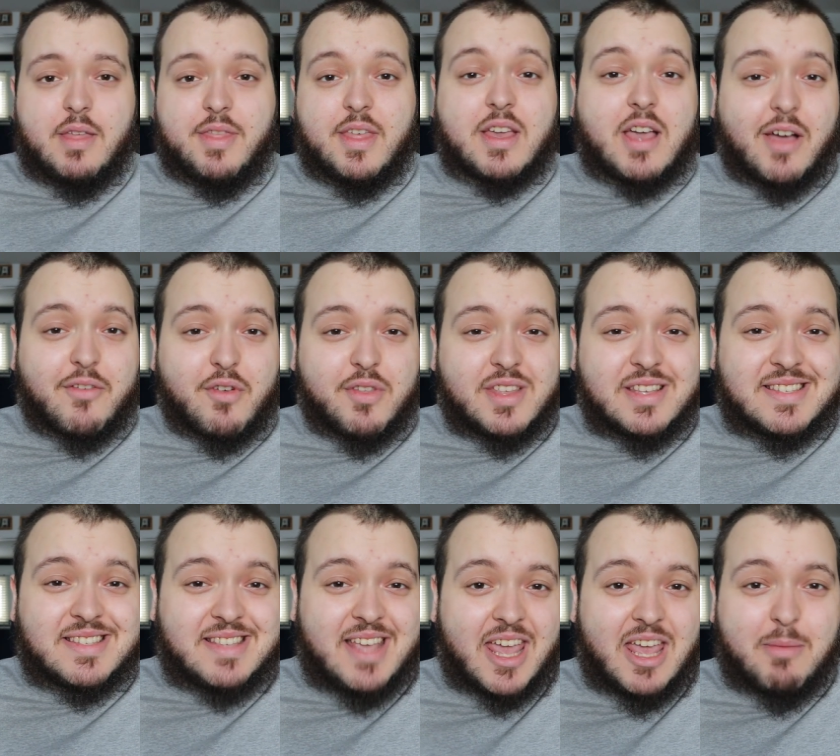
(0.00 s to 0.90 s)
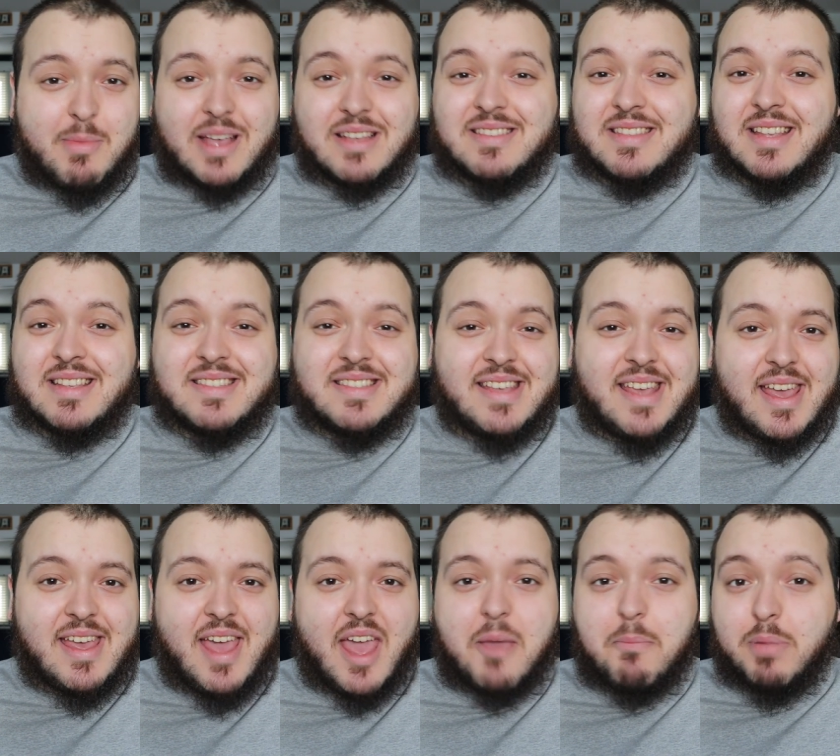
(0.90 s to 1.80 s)
They cover the same as the
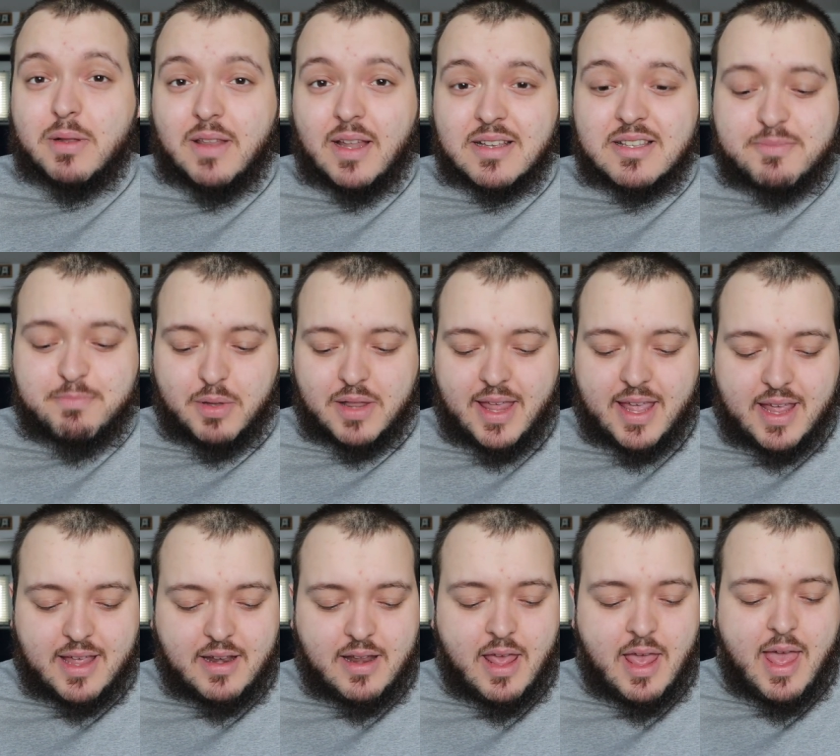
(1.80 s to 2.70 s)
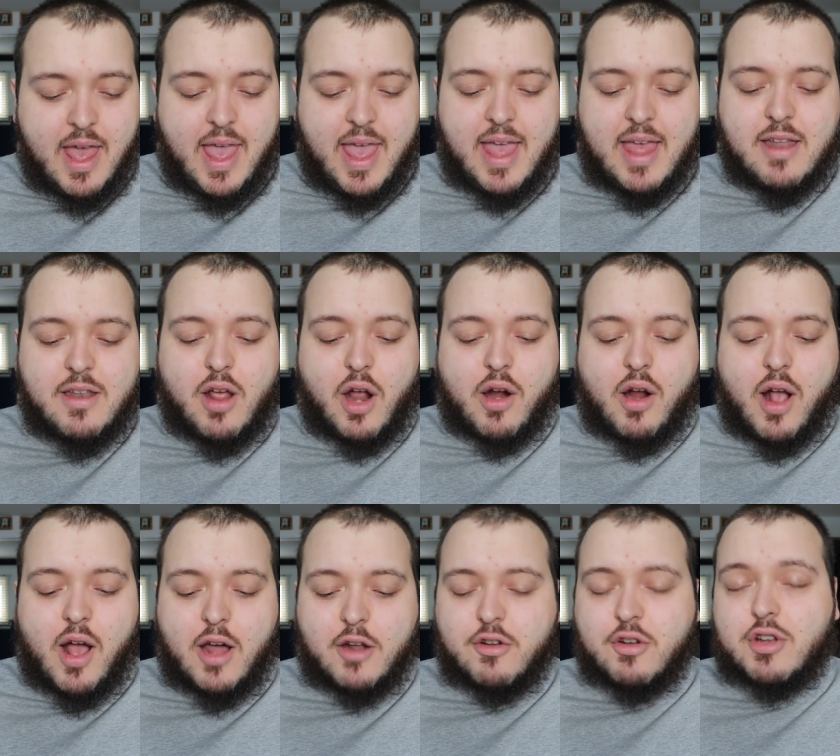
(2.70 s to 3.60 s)
CAA Plus plan and are
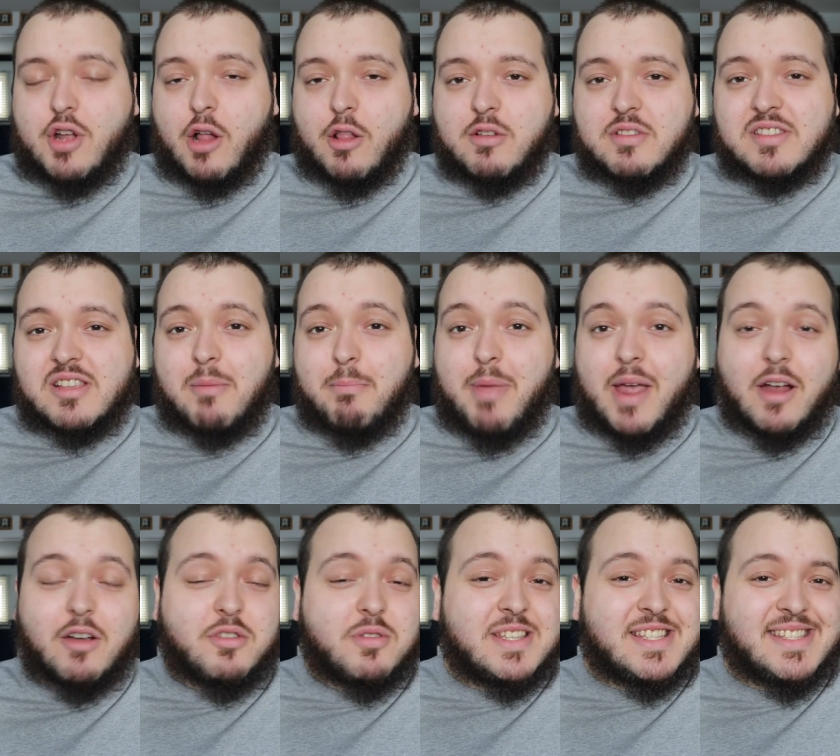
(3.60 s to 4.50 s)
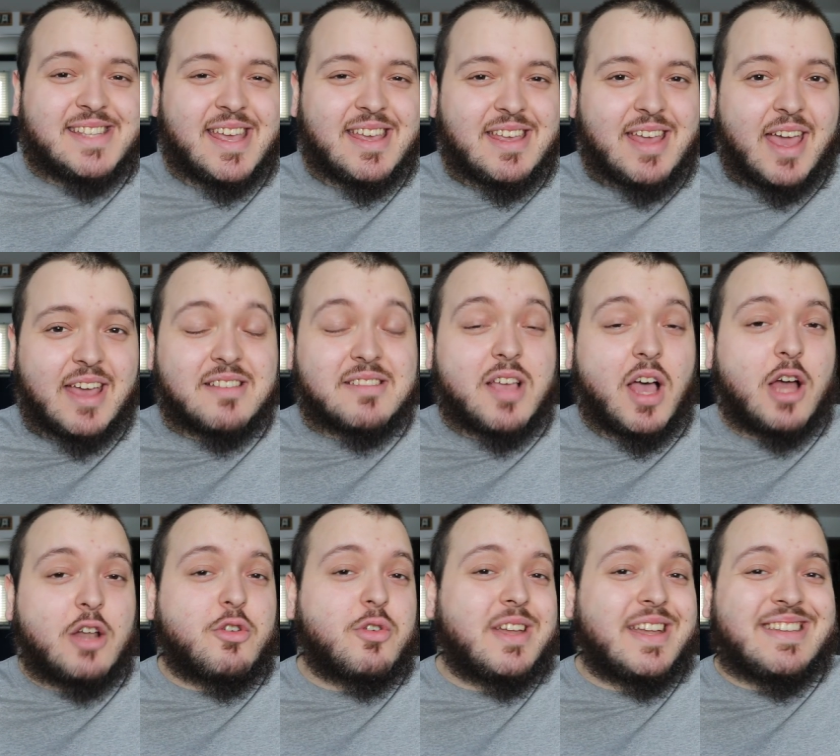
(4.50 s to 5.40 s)
$100 compared to CAA's
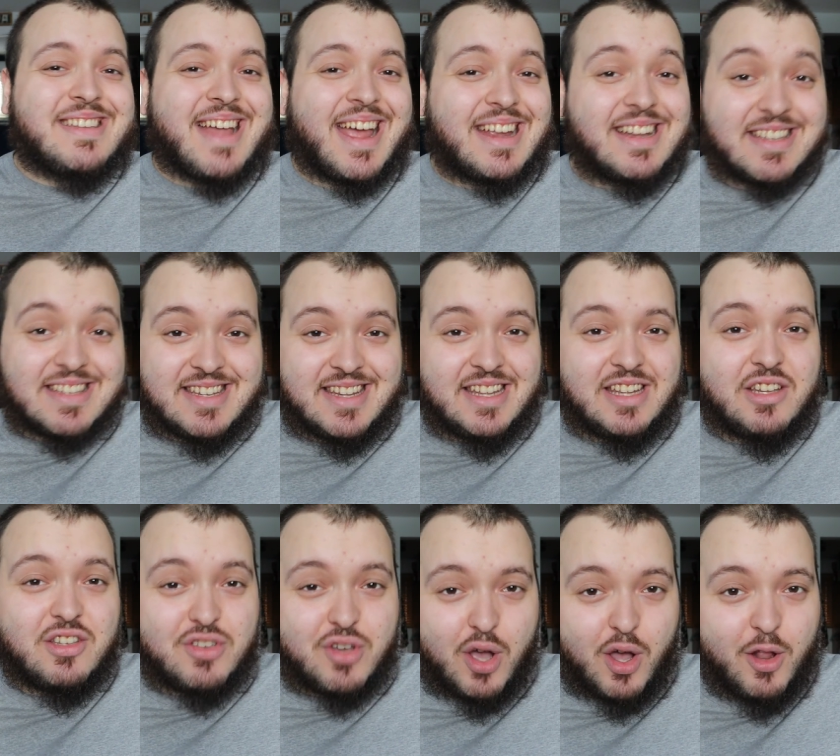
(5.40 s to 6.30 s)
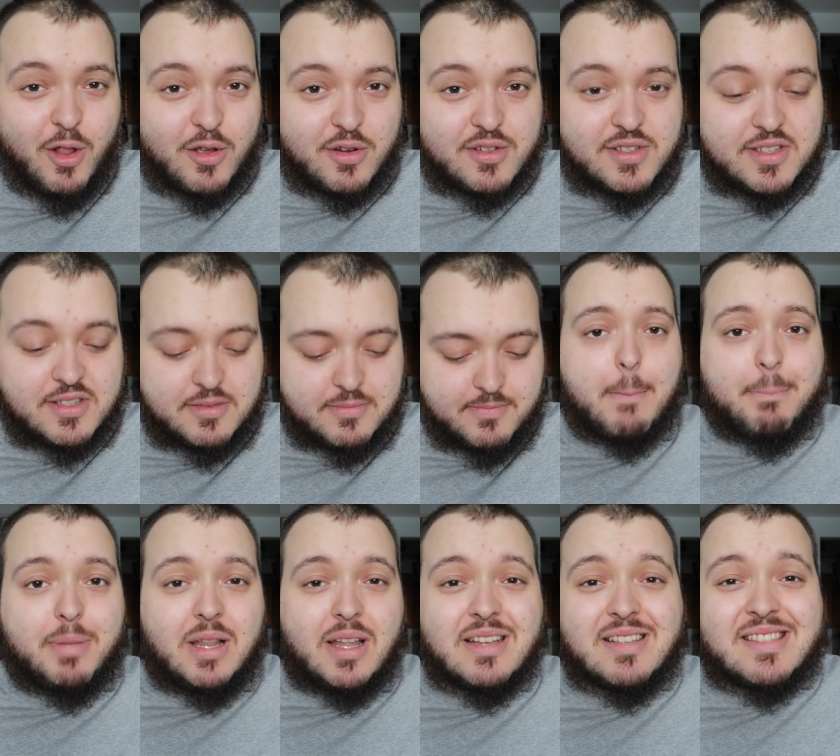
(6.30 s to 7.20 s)
$119.
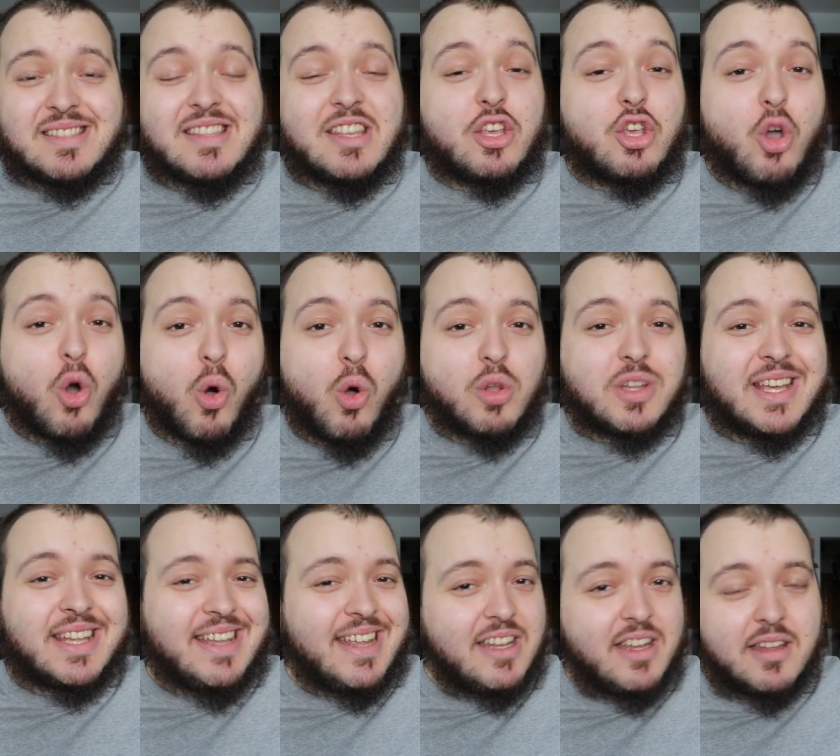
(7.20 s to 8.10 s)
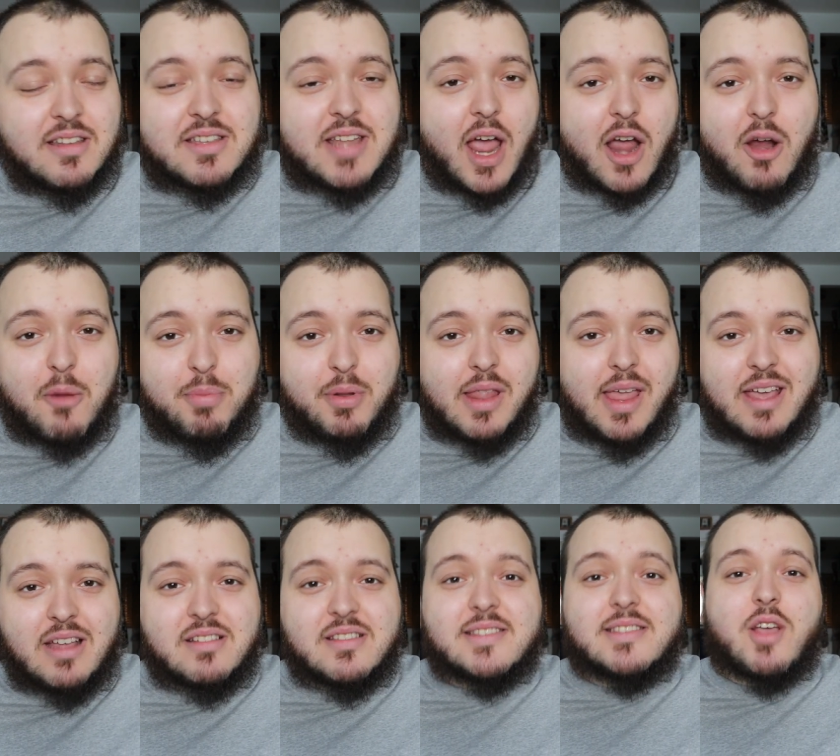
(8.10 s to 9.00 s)
Plus, the Gold Canadian Tire
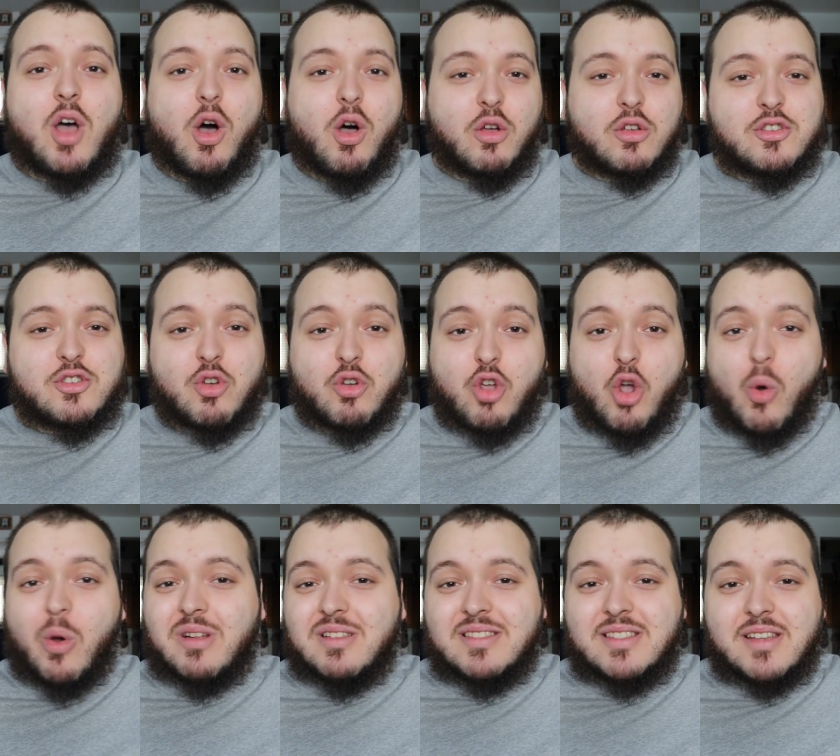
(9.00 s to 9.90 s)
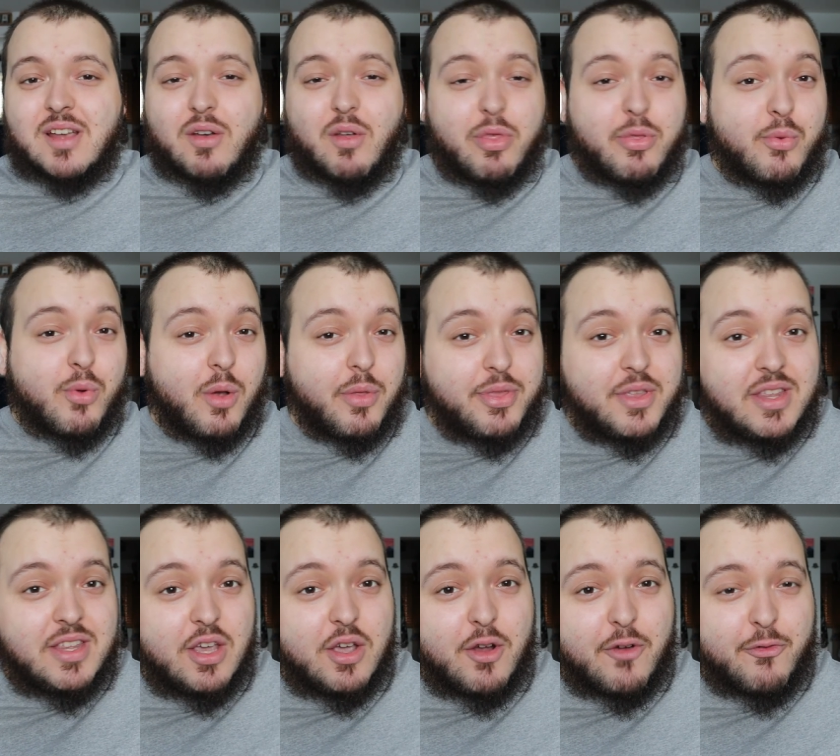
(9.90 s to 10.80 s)
plans also go on sale throughout
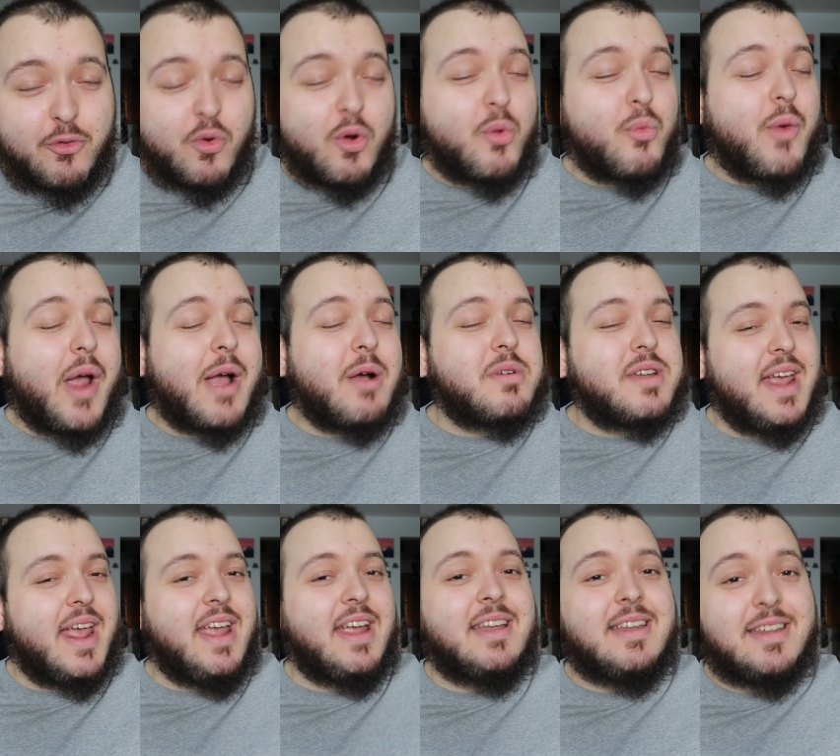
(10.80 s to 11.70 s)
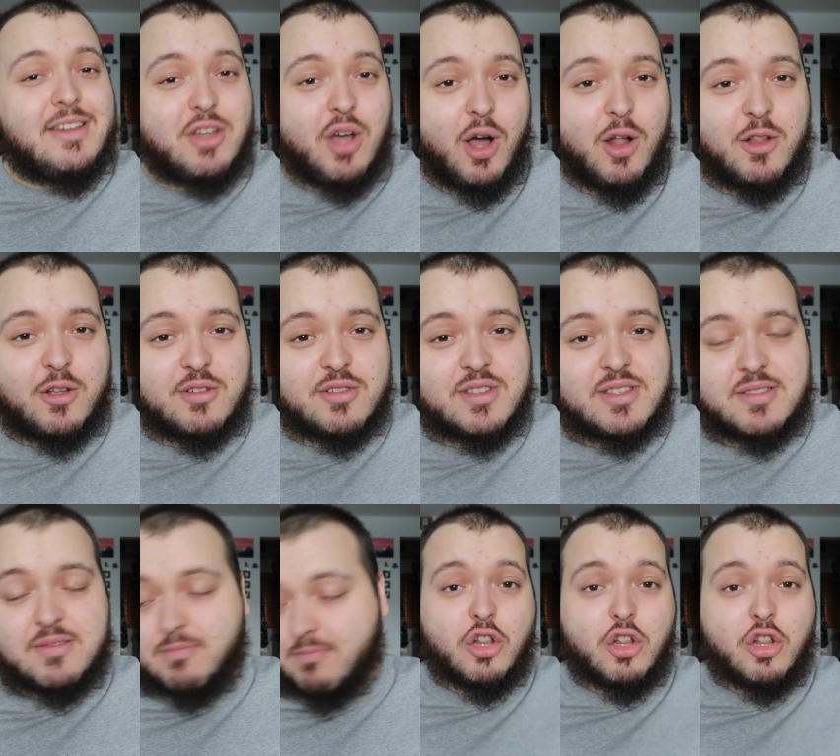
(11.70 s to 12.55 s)
the year for around $80.